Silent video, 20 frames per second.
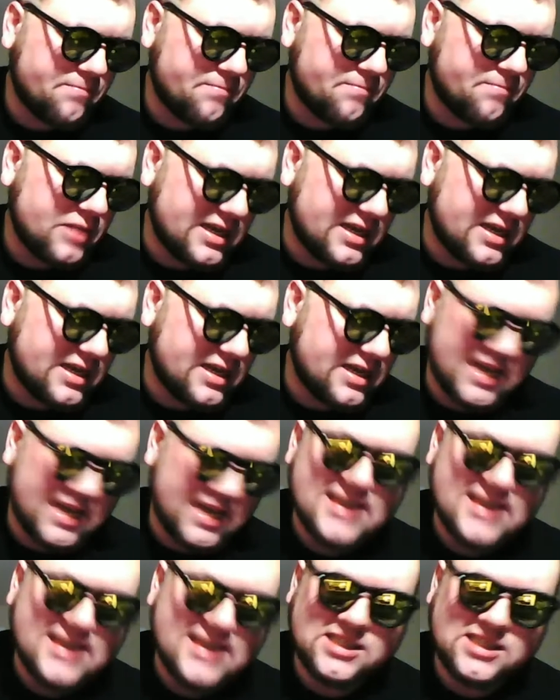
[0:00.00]
is
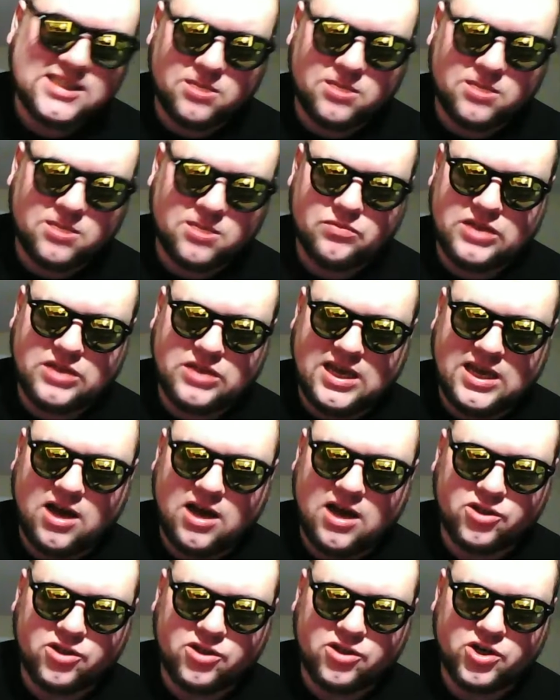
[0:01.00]
the
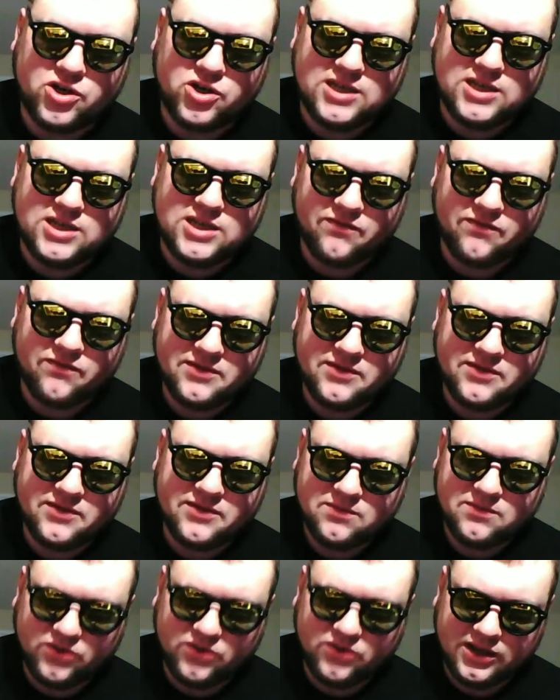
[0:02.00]
alternative
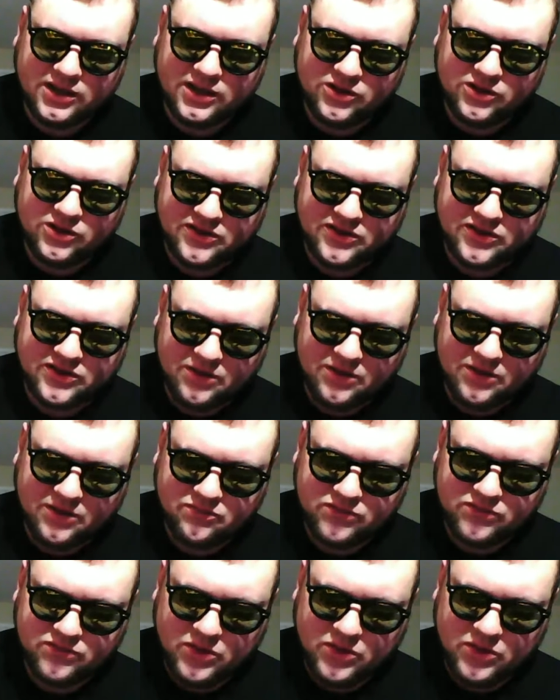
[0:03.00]
political system,
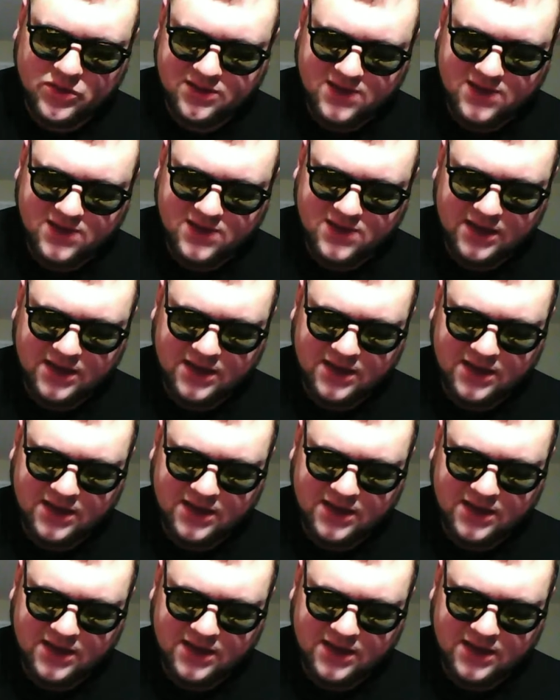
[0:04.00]
you might say.